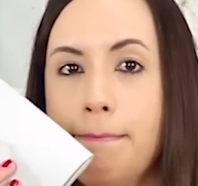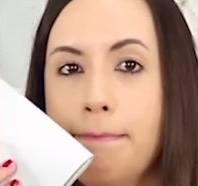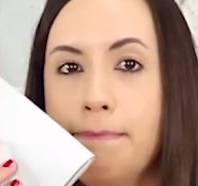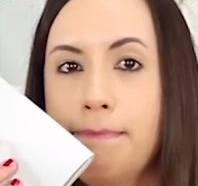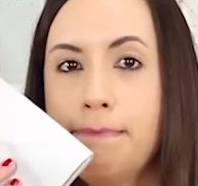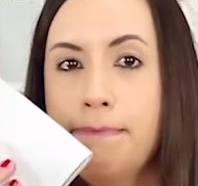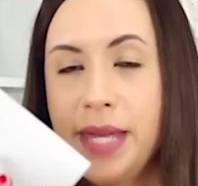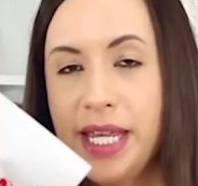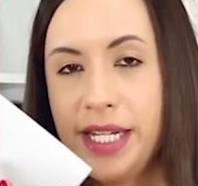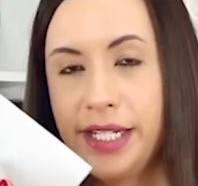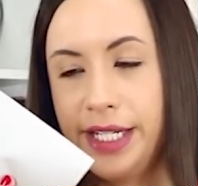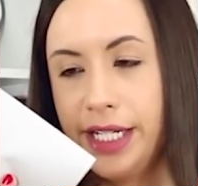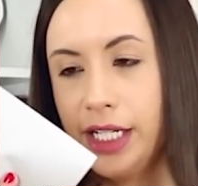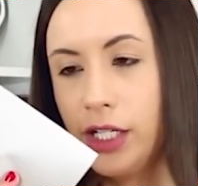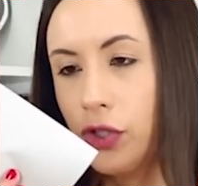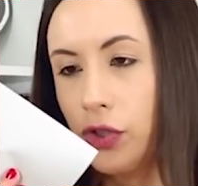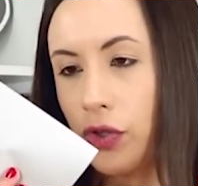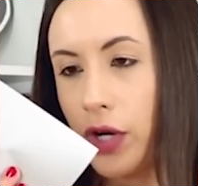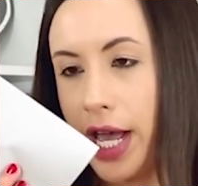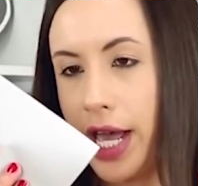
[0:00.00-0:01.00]

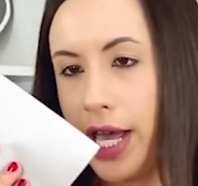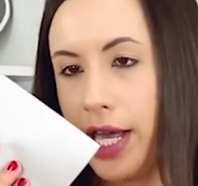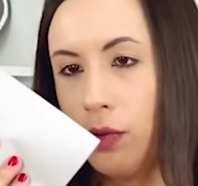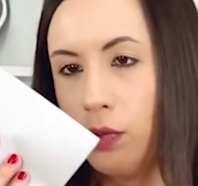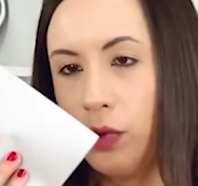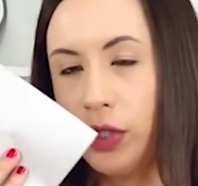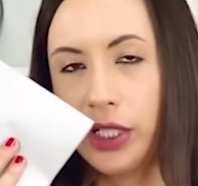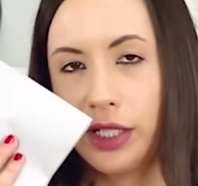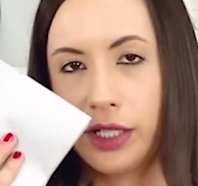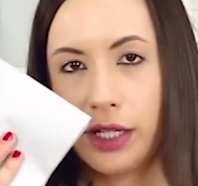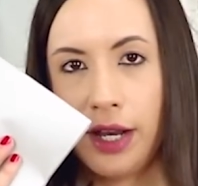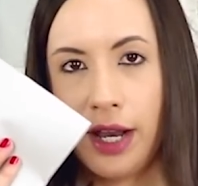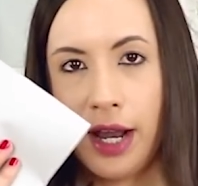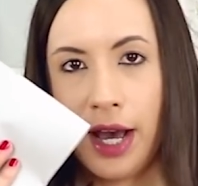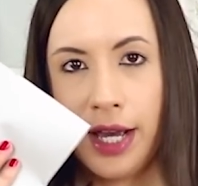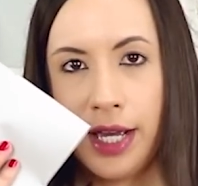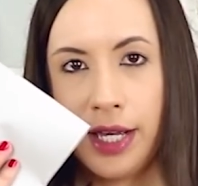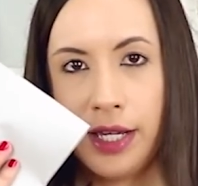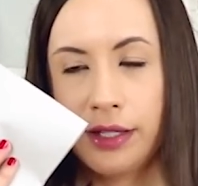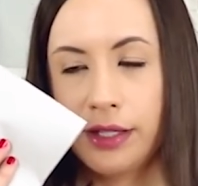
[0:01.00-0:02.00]
Mystic Gray, which is a
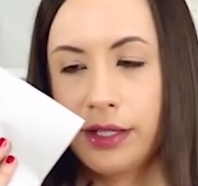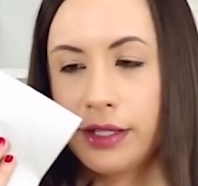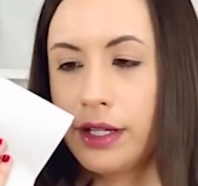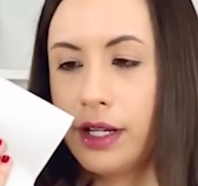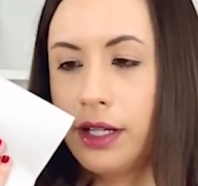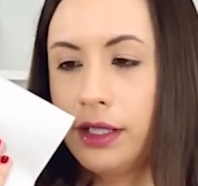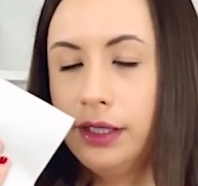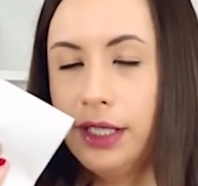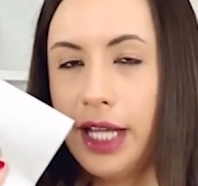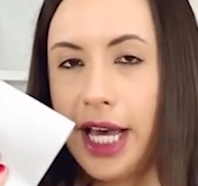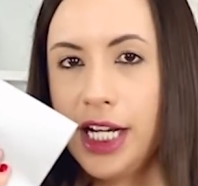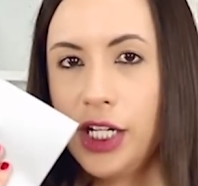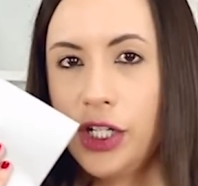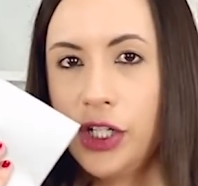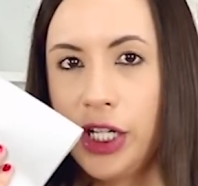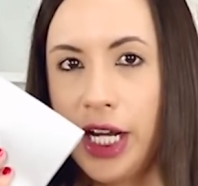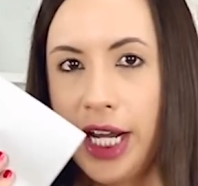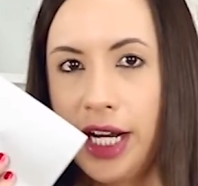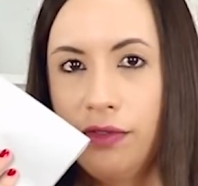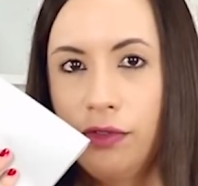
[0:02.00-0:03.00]
nice light
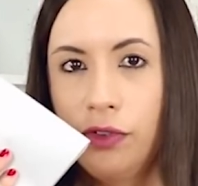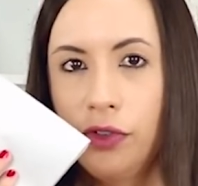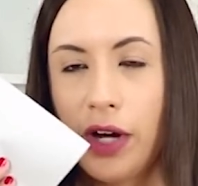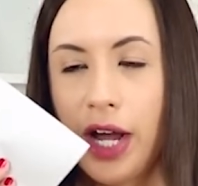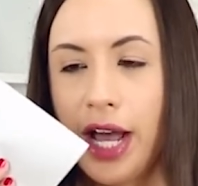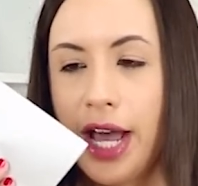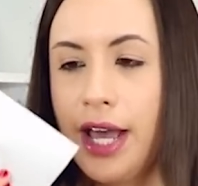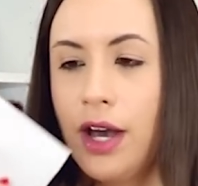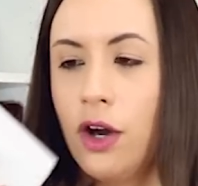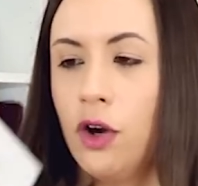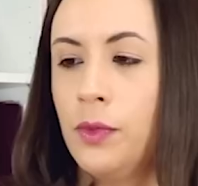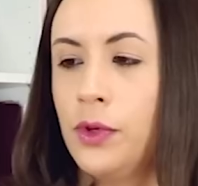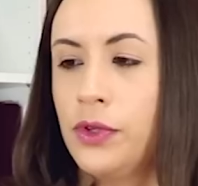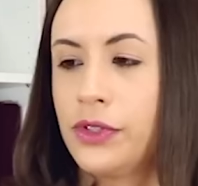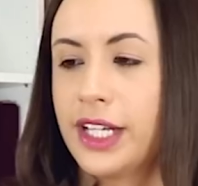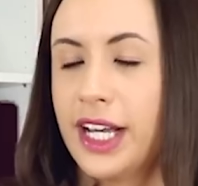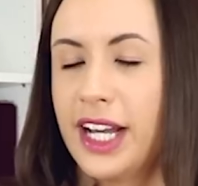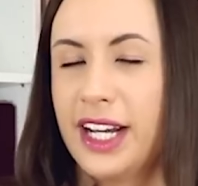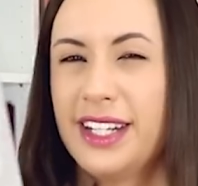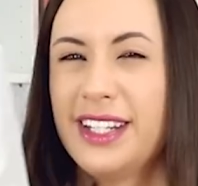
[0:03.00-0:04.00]
shade of gray,
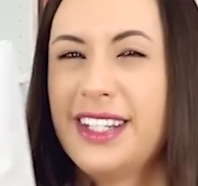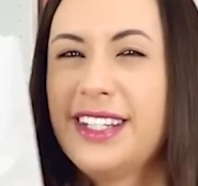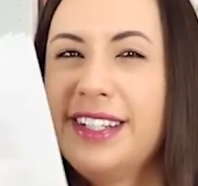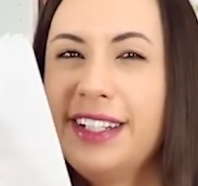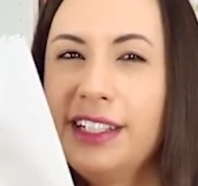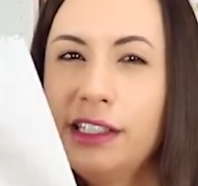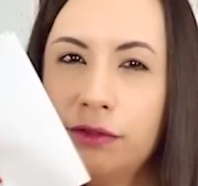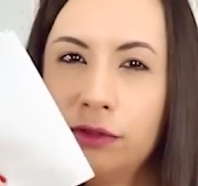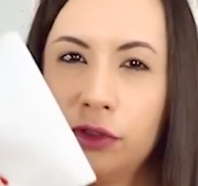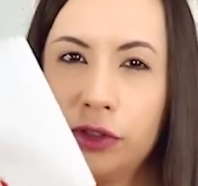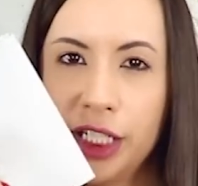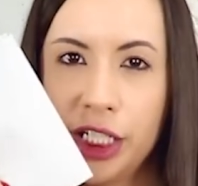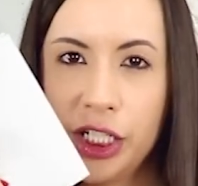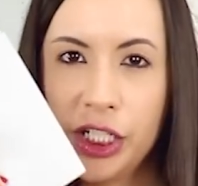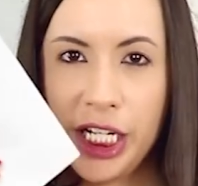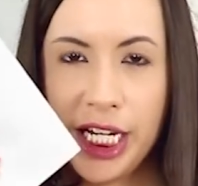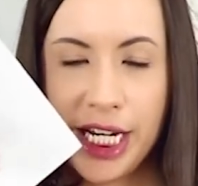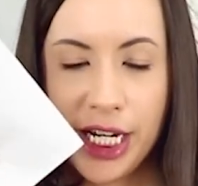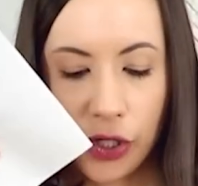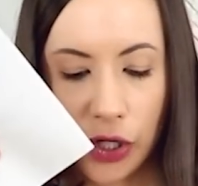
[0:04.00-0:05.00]
almost kind of
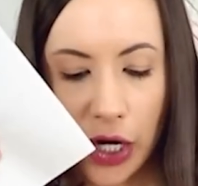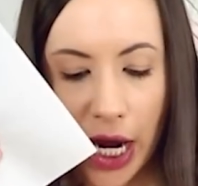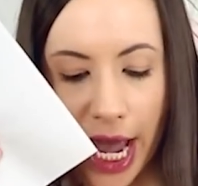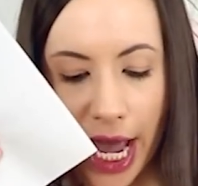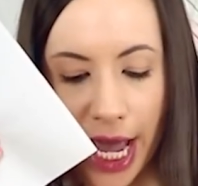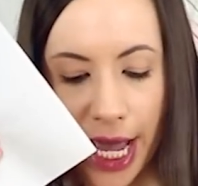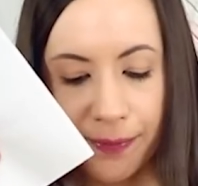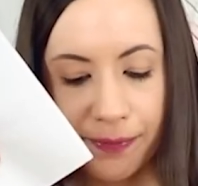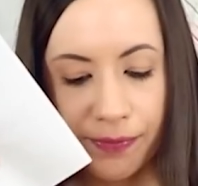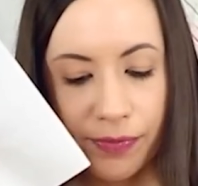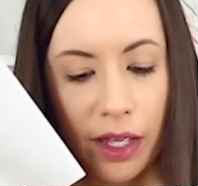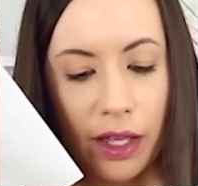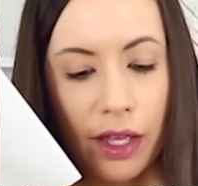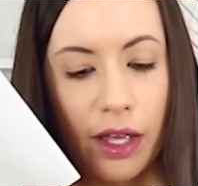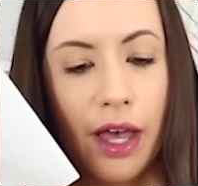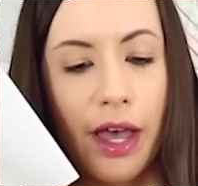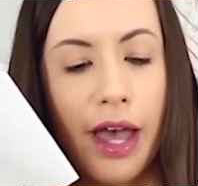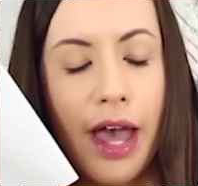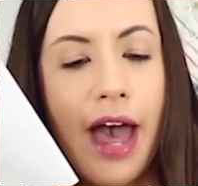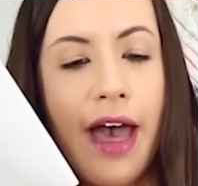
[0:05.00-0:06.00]
silverishy gray.
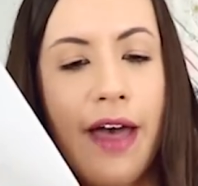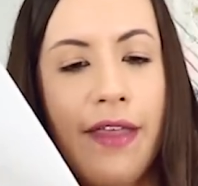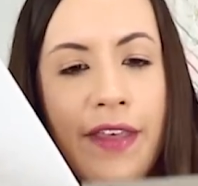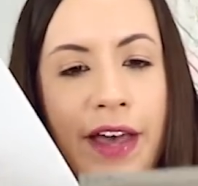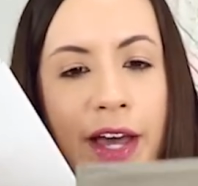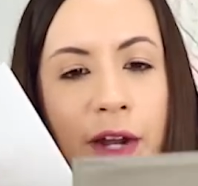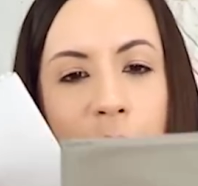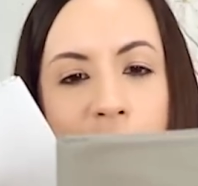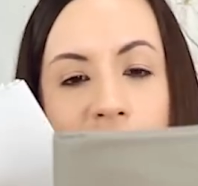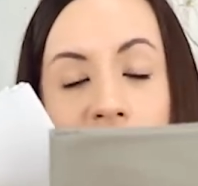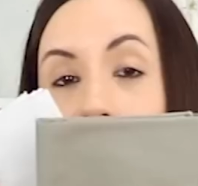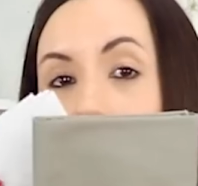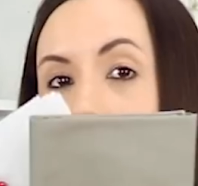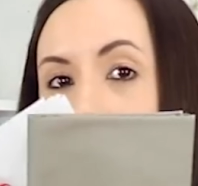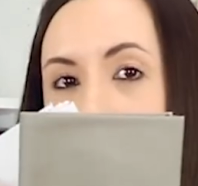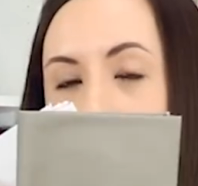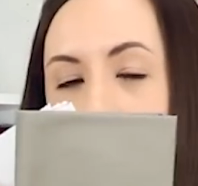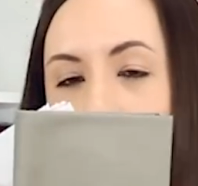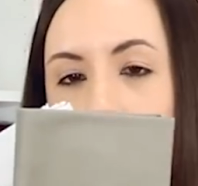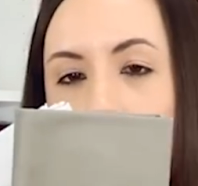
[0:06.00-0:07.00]
And then we have the
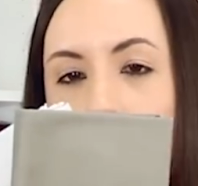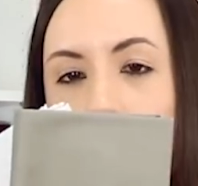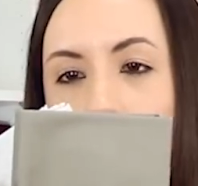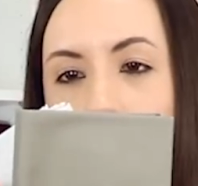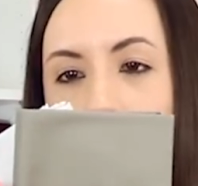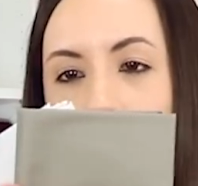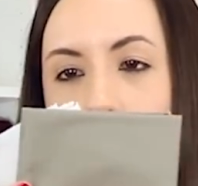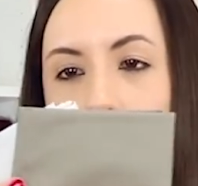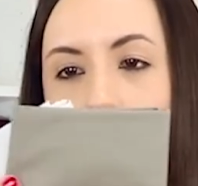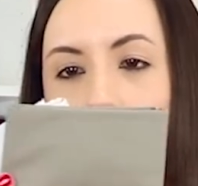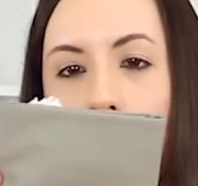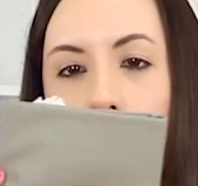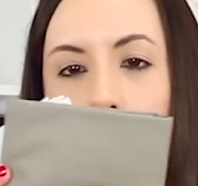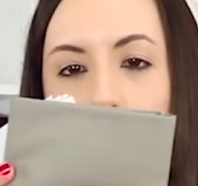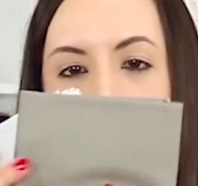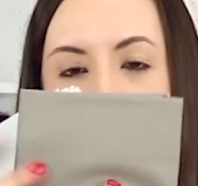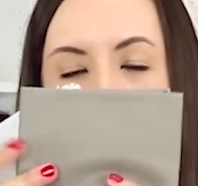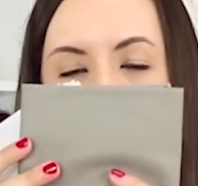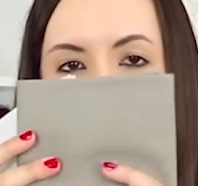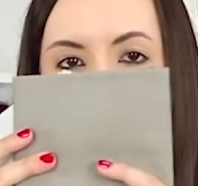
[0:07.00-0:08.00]
Smooth Pebble,
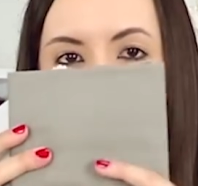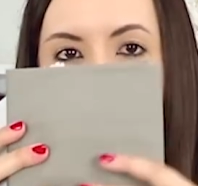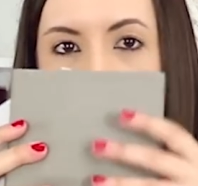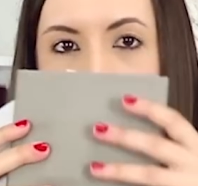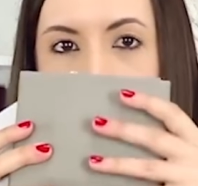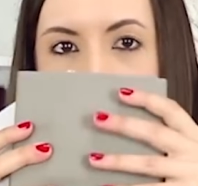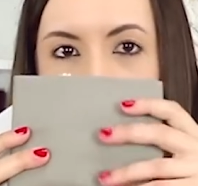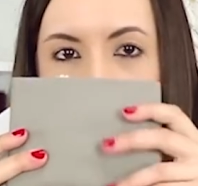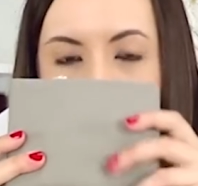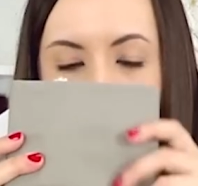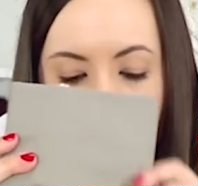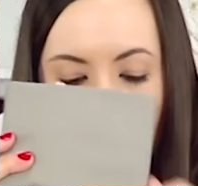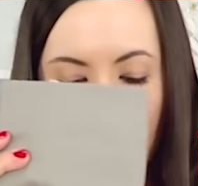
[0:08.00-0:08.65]
which is this medium